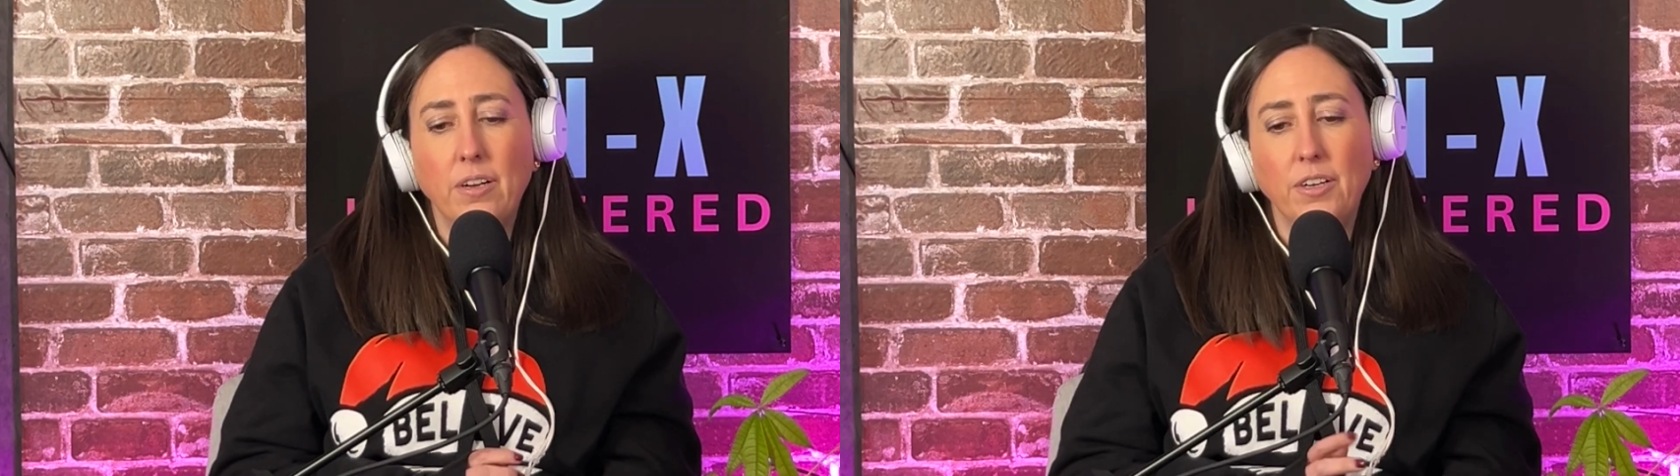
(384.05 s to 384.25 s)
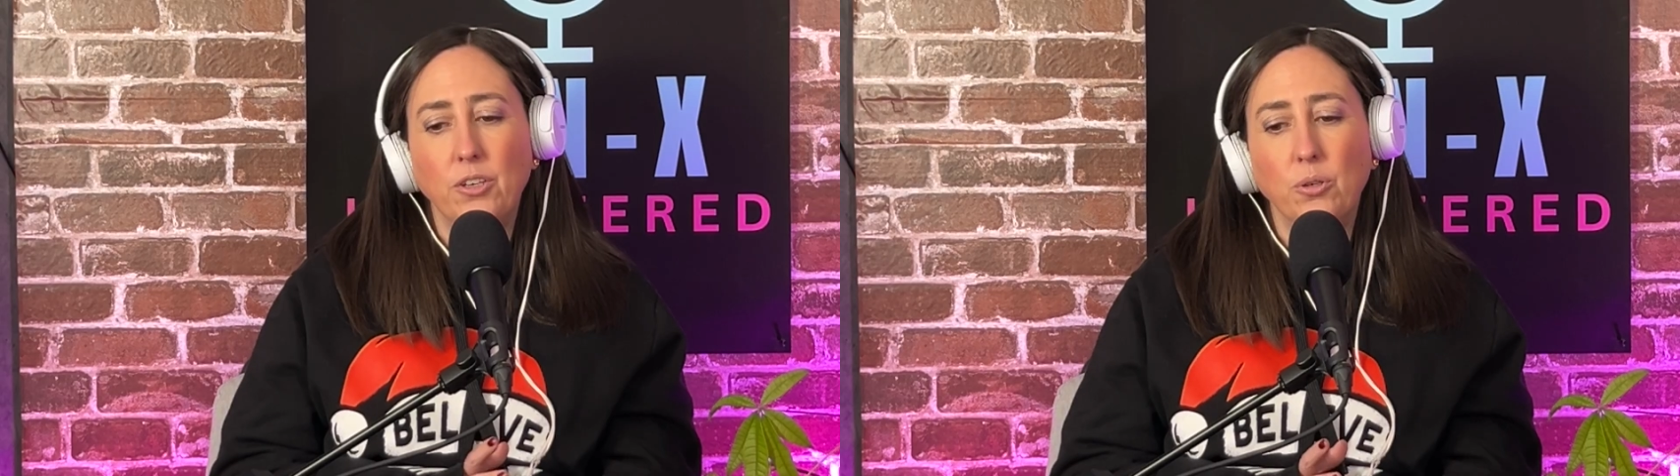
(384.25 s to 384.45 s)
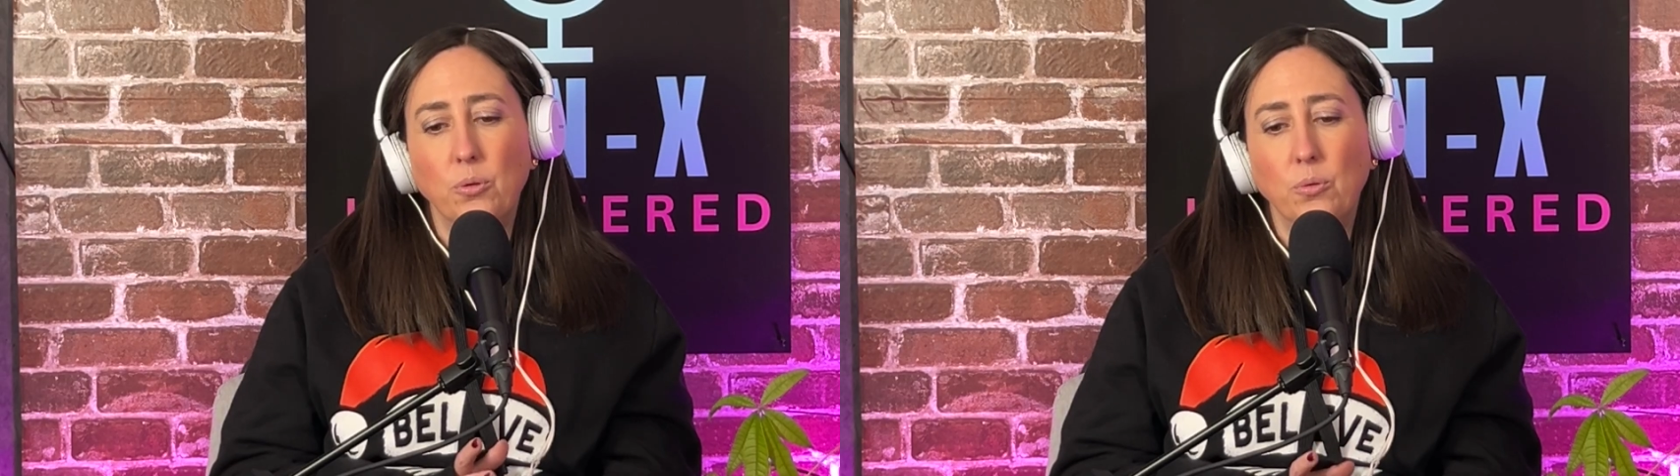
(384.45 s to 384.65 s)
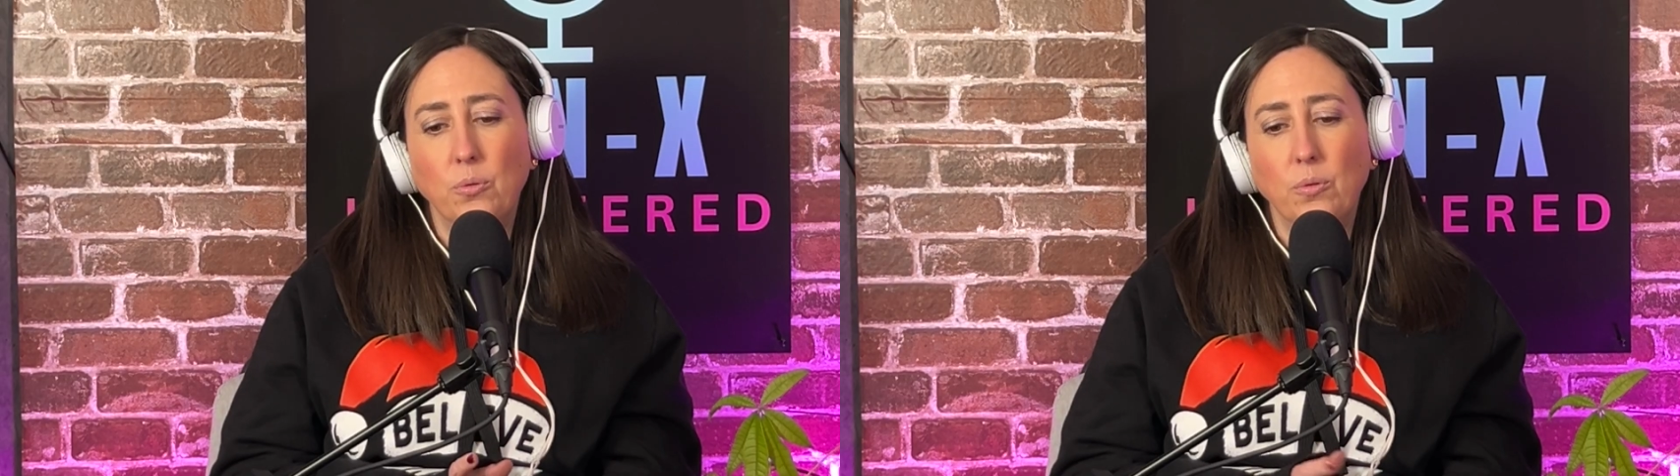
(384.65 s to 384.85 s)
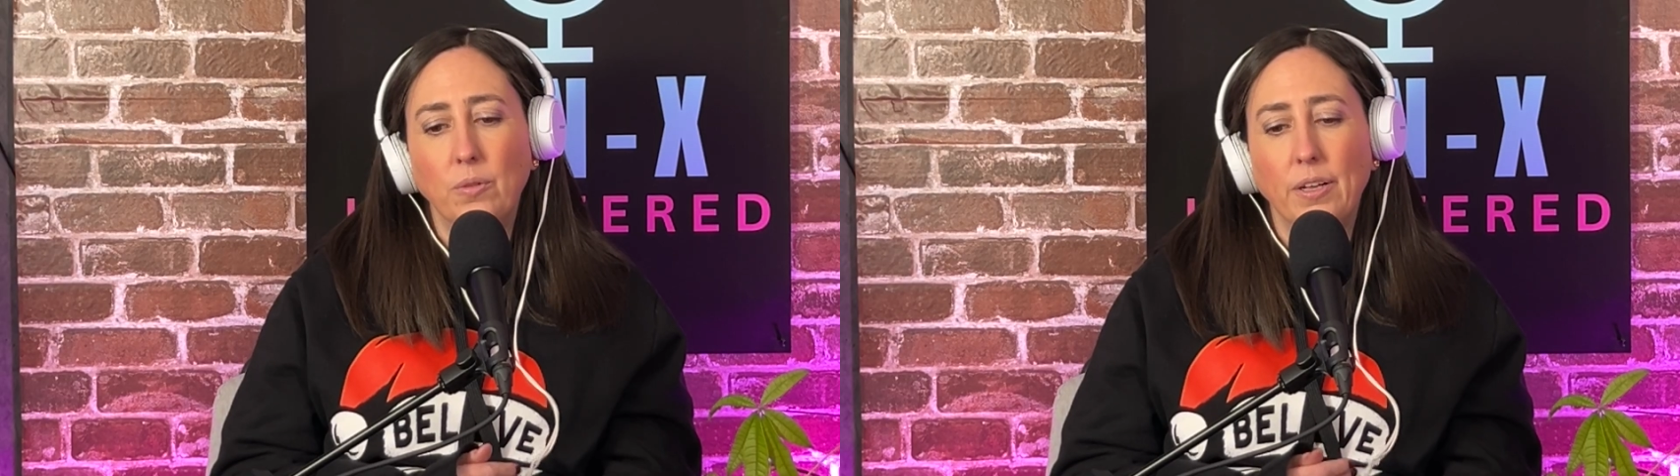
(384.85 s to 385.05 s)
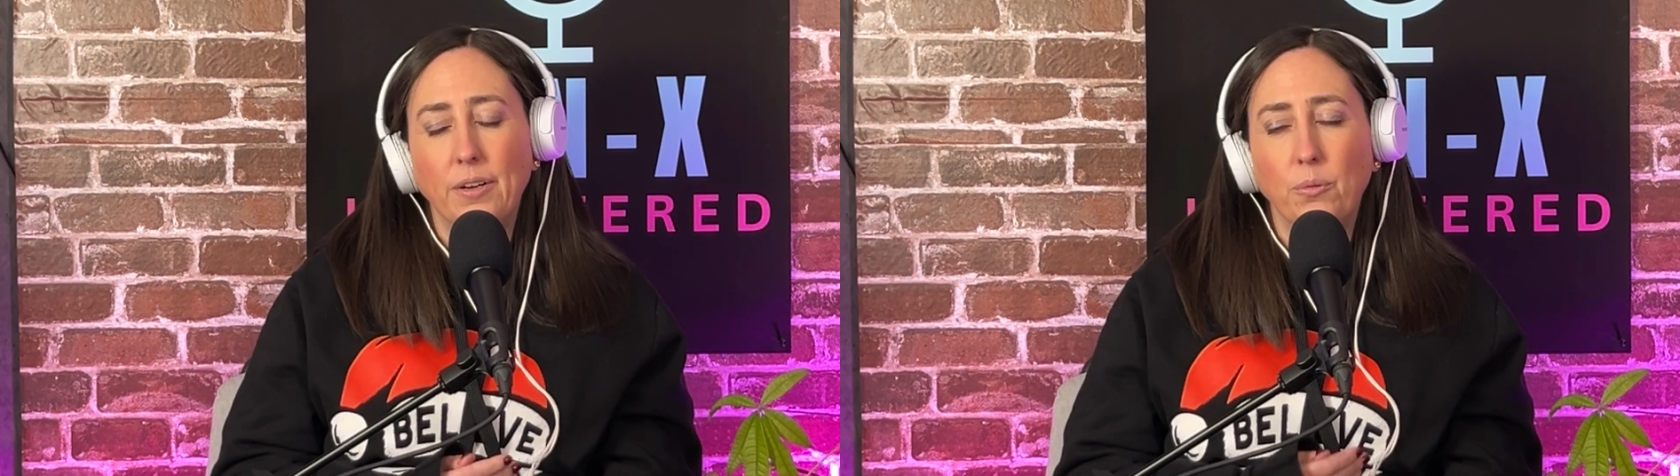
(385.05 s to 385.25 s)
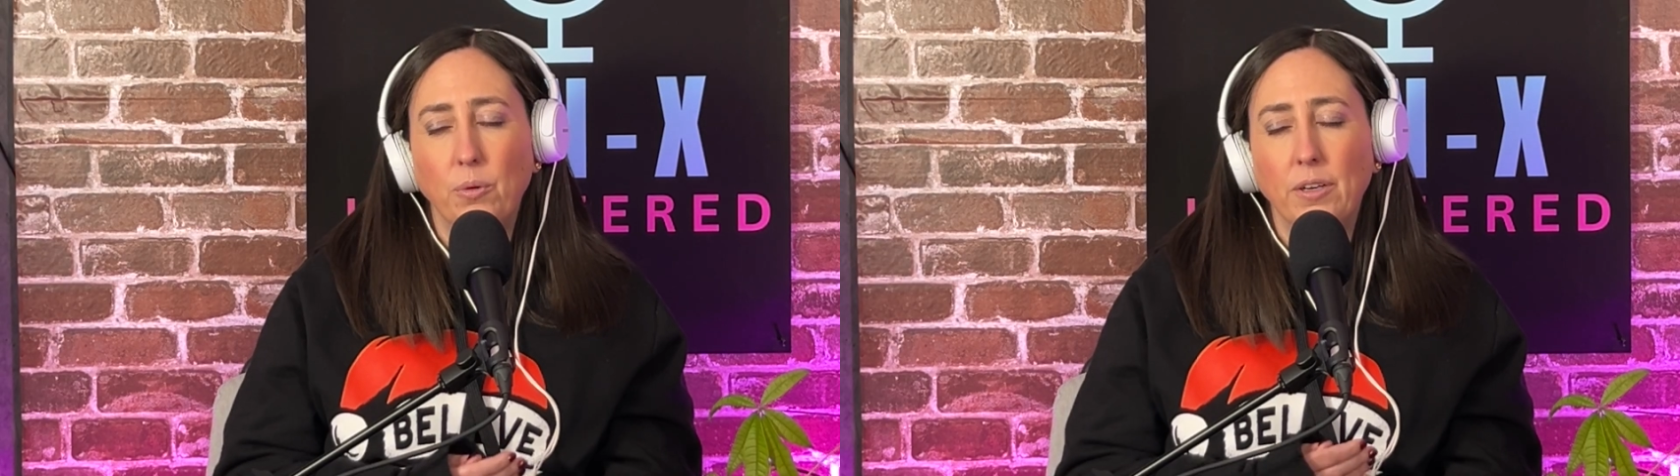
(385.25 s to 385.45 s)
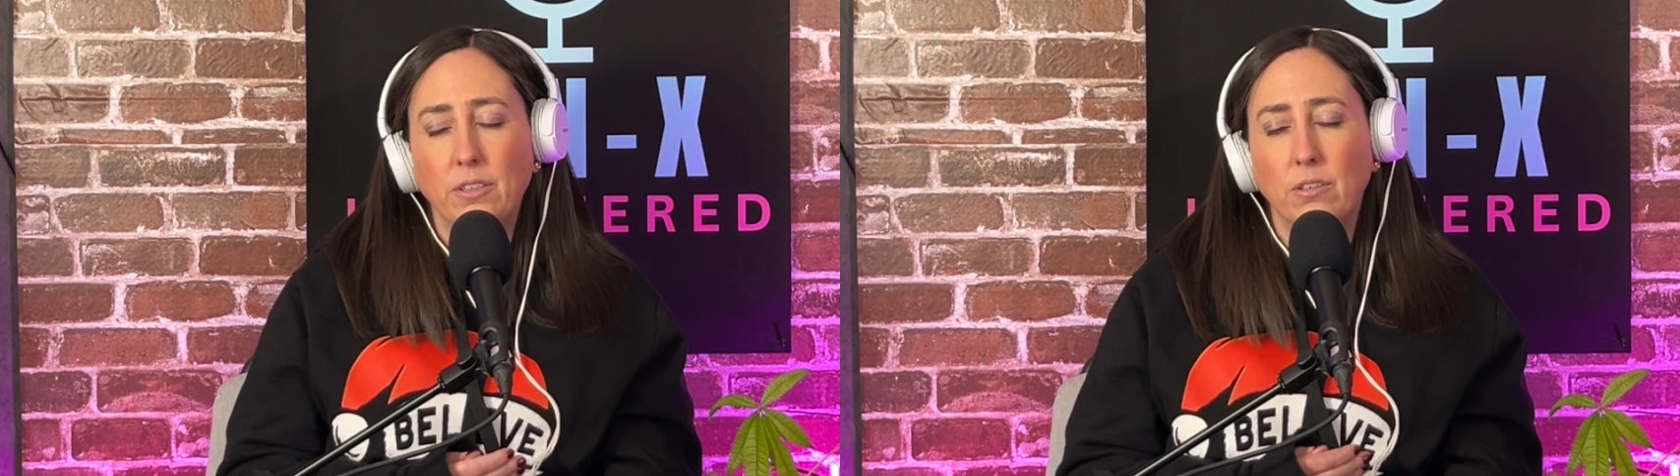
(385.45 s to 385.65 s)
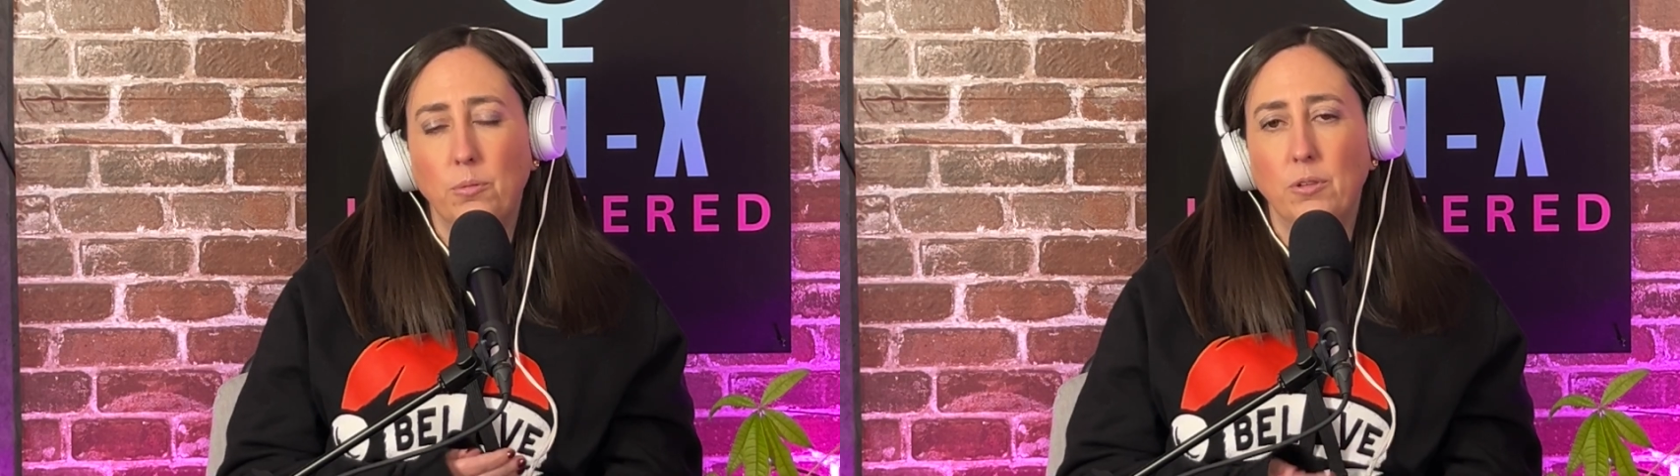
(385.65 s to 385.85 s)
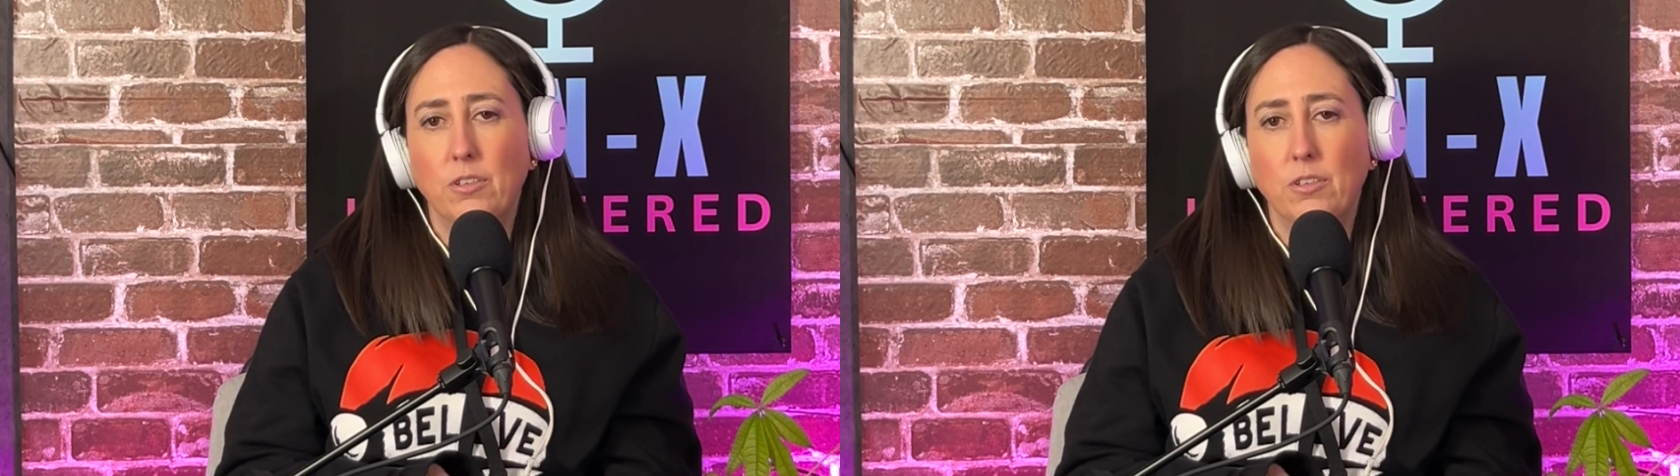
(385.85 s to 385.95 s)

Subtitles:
I know that I talked about